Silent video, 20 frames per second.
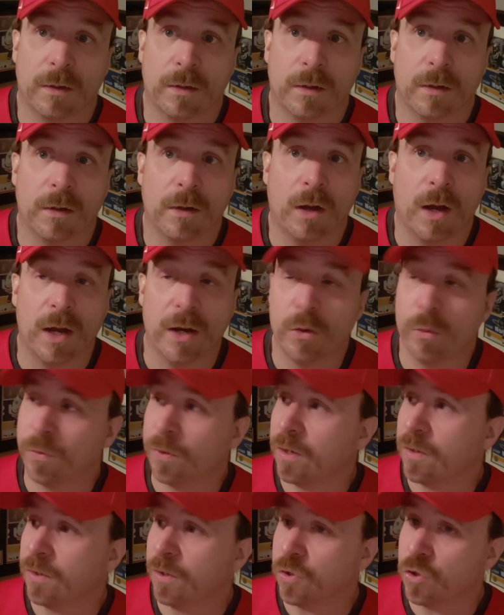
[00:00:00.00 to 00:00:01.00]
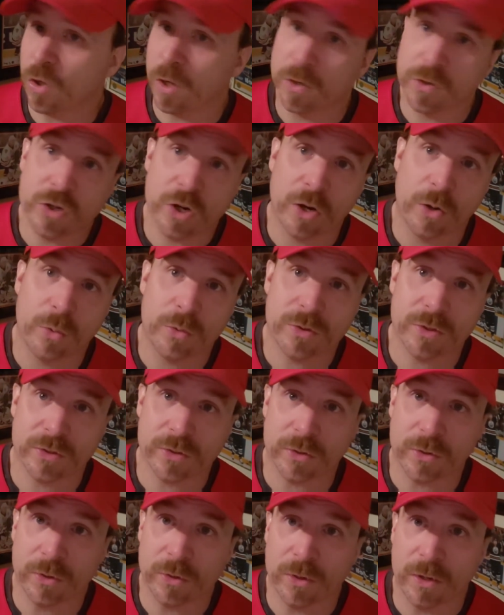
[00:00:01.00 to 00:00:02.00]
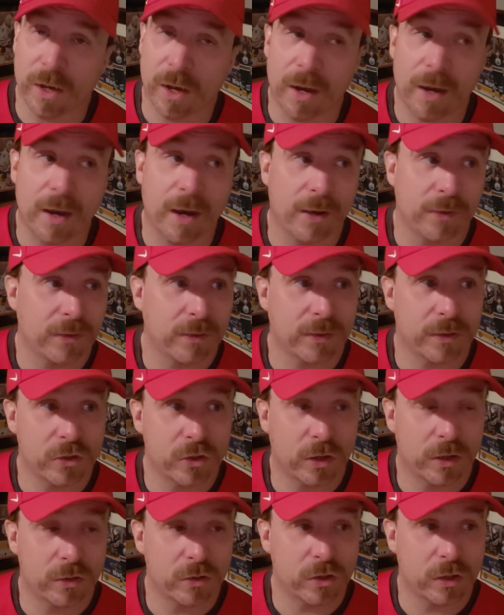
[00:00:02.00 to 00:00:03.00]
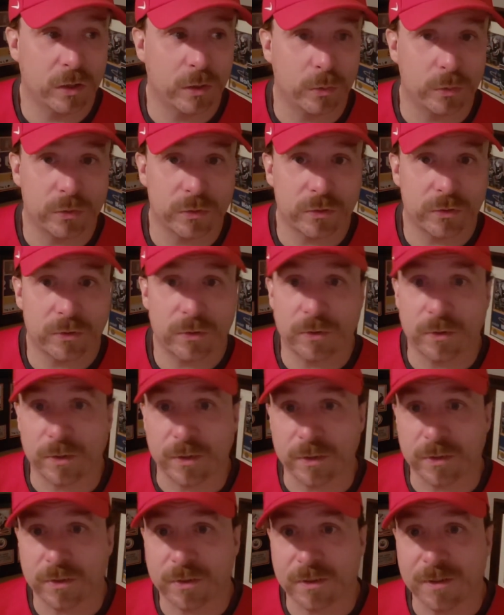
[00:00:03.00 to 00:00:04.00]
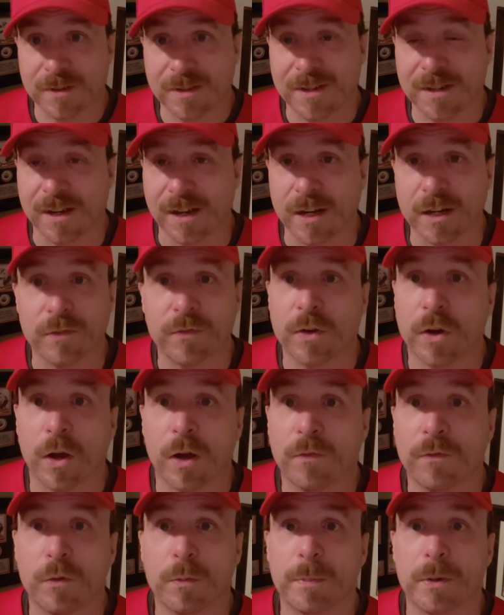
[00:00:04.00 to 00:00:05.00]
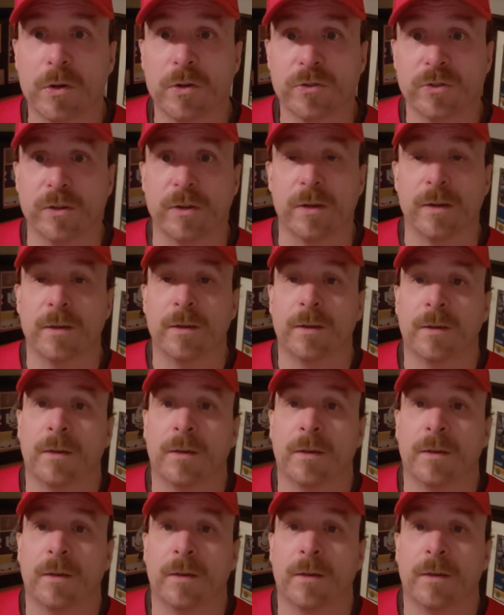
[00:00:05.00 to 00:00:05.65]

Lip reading: Well, I don't think that John Jones is a good guy. I think that John Jones is kind of an awful person.